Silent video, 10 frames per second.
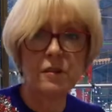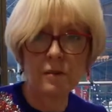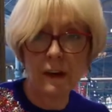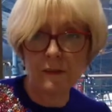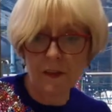you
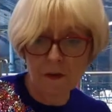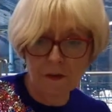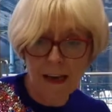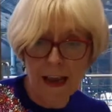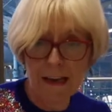don't have to
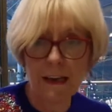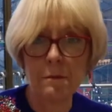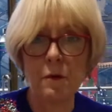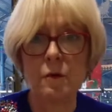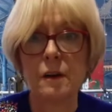use any
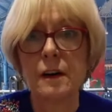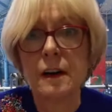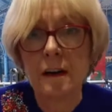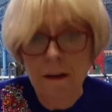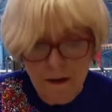more
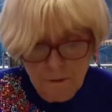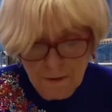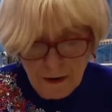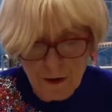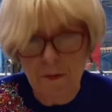
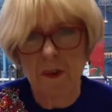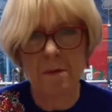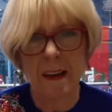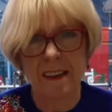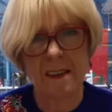flour, which
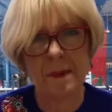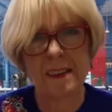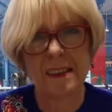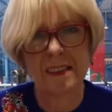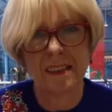makes the
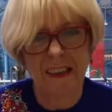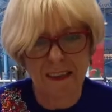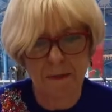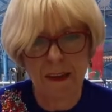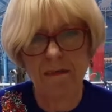biscuits
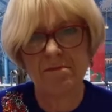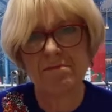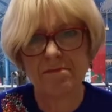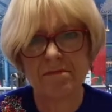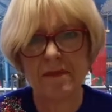taste a bit
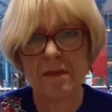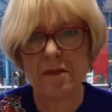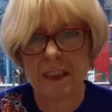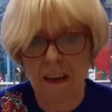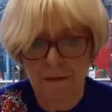
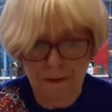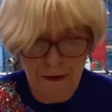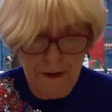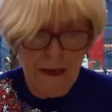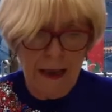tough.
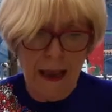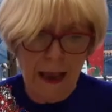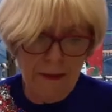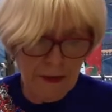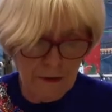
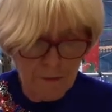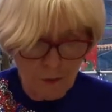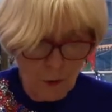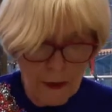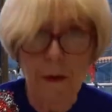And then you
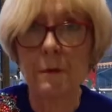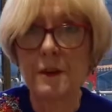roll out